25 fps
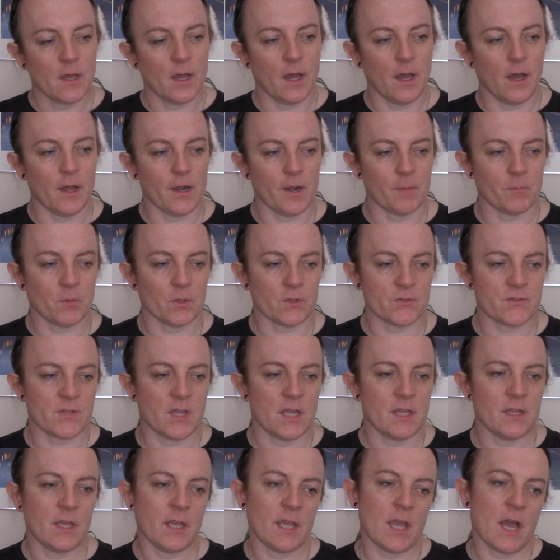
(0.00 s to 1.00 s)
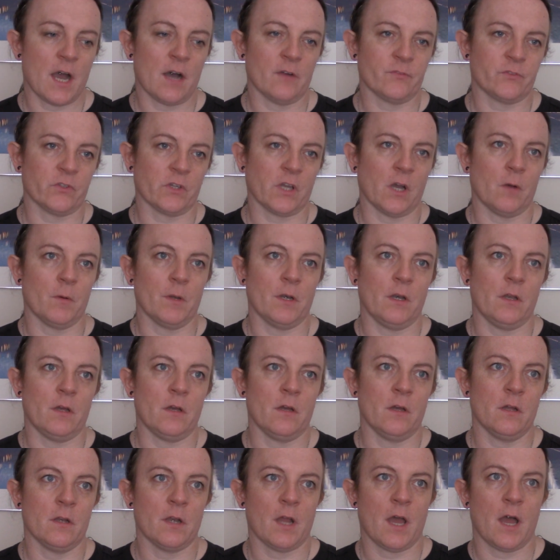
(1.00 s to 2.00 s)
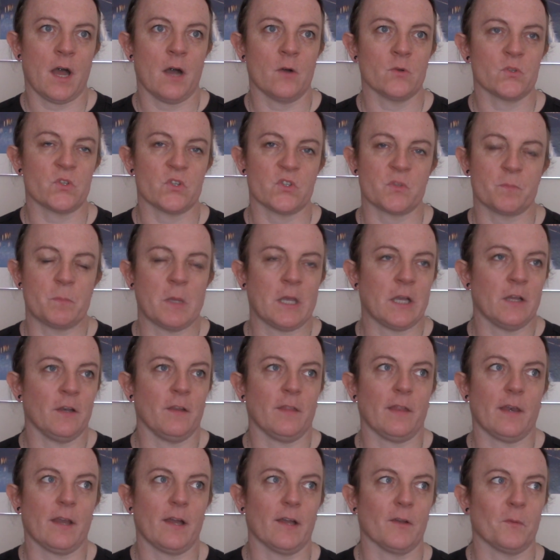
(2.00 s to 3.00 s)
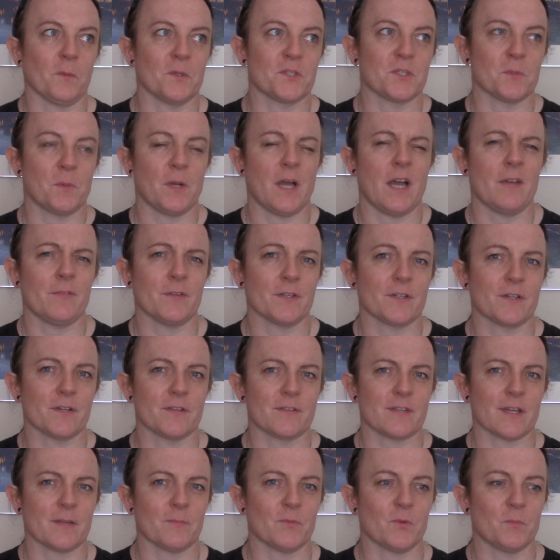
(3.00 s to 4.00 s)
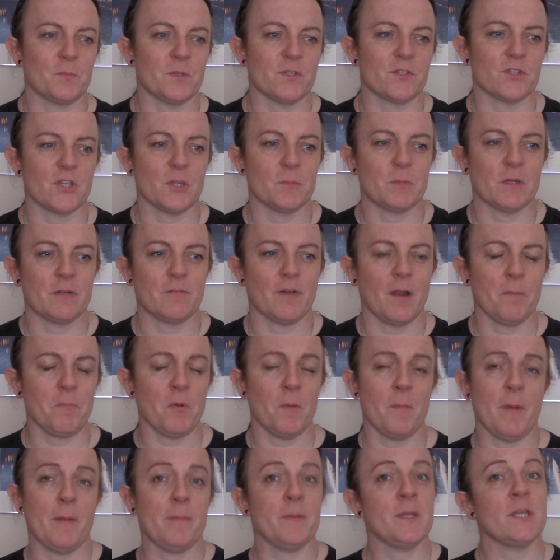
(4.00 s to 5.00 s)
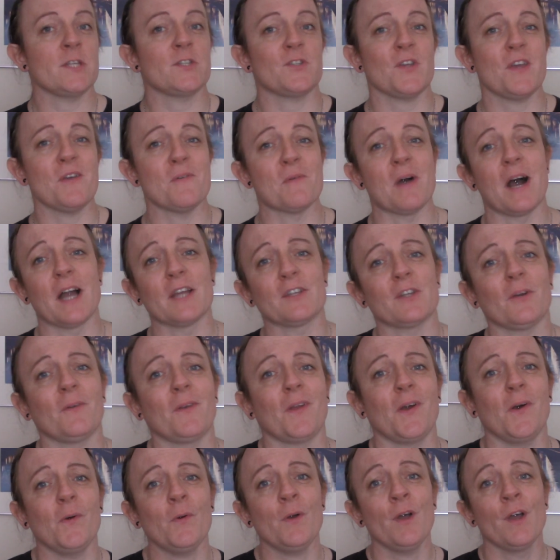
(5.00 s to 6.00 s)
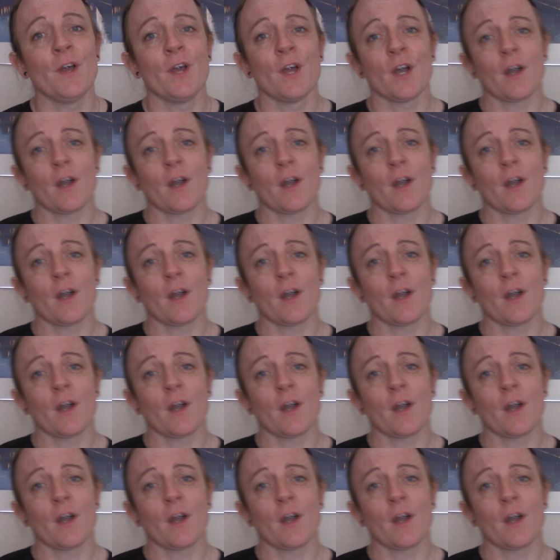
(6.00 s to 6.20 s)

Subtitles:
And I'm not saying that you have to go and learn how to speak another language or whatever, because that would be stupid, right? But maybe you do, I don't know.